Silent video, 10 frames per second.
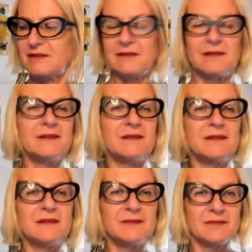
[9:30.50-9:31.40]

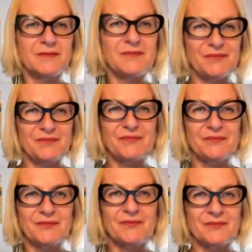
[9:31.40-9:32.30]

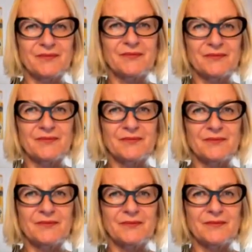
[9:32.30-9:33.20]

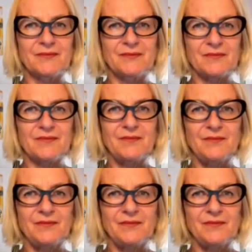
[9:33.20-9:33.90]
(not speaking)